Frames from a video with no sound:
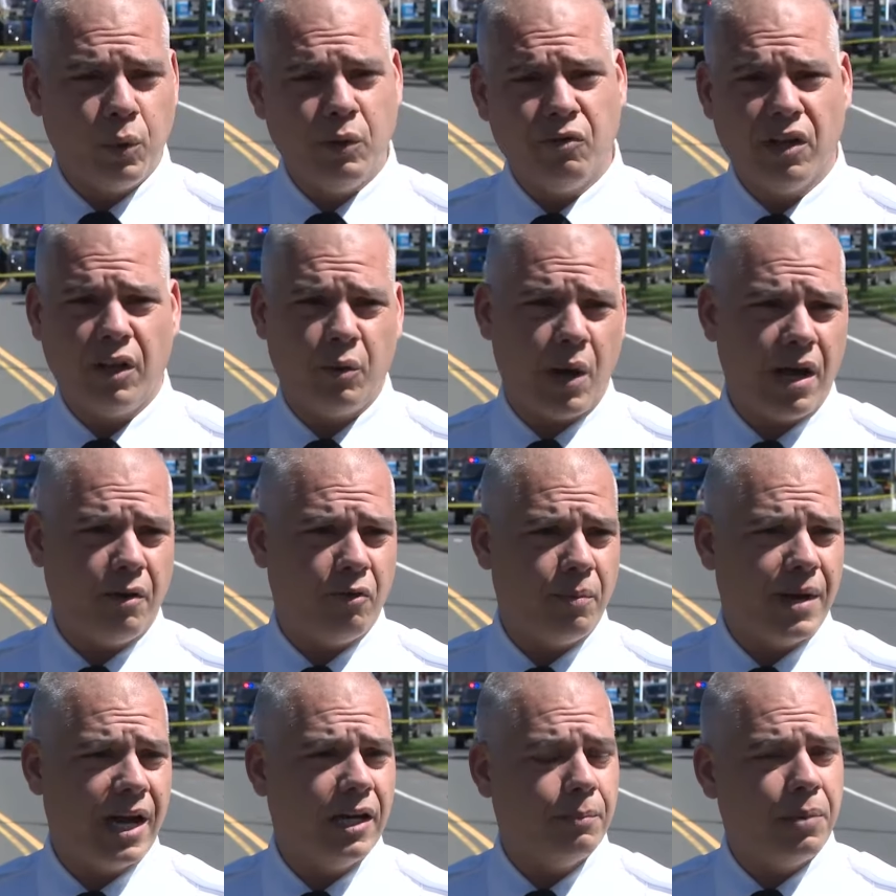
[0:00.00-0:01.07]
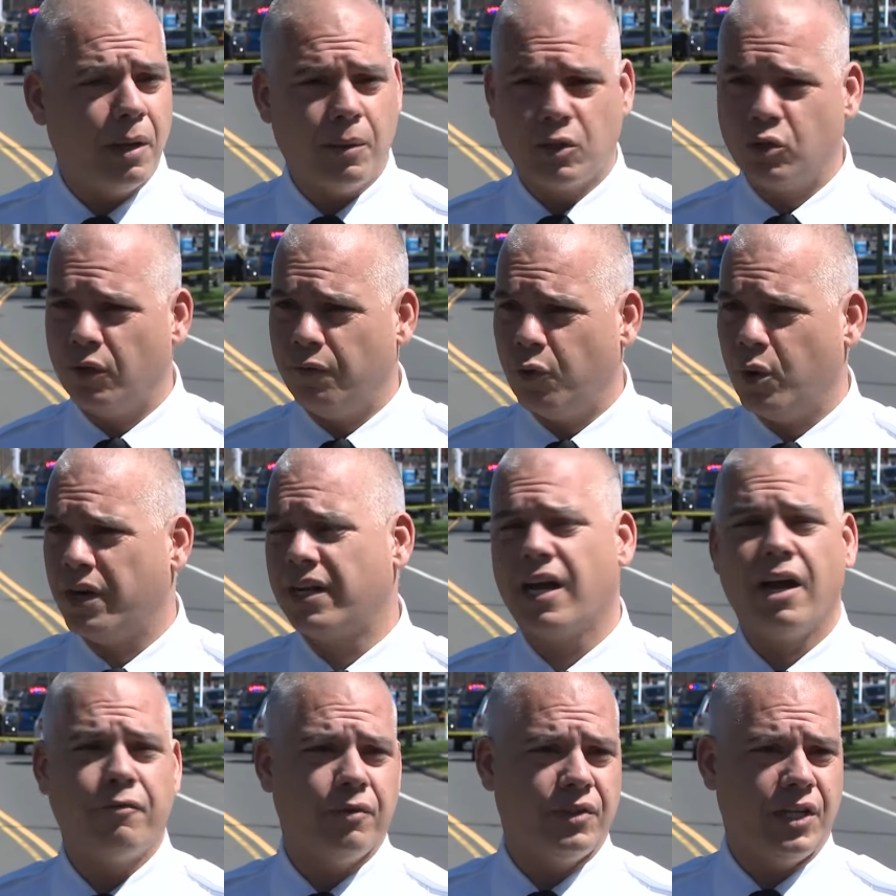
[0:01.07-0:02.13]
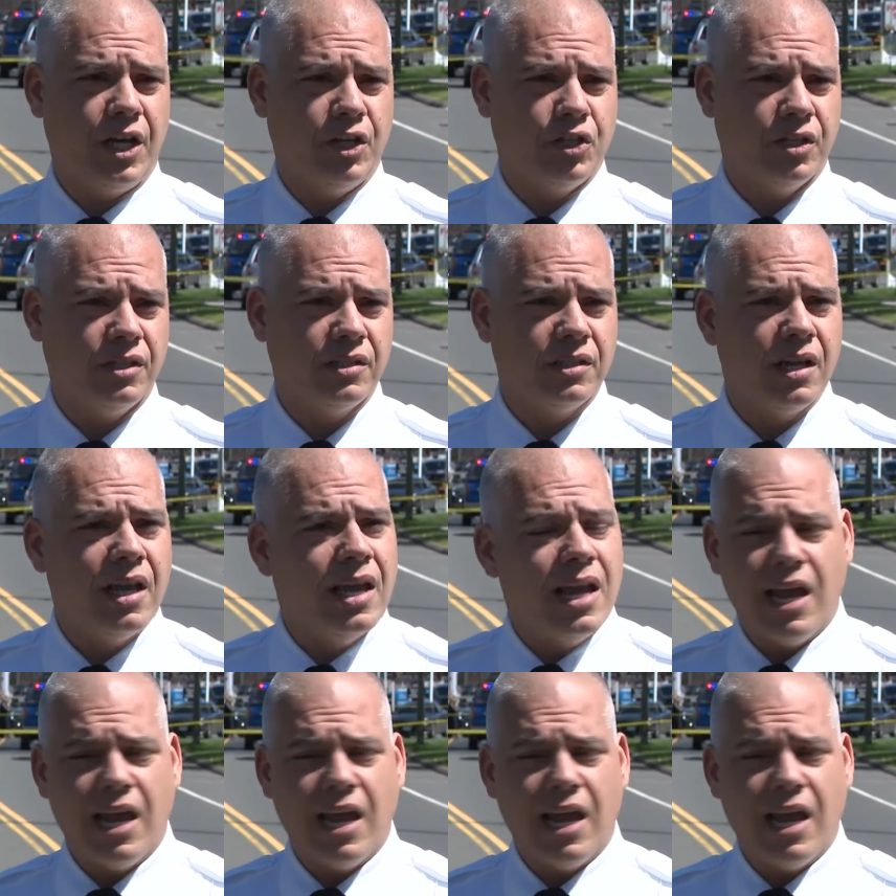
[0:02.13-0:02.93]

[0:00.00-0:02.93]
We really want to remind the public to avoid confrontations.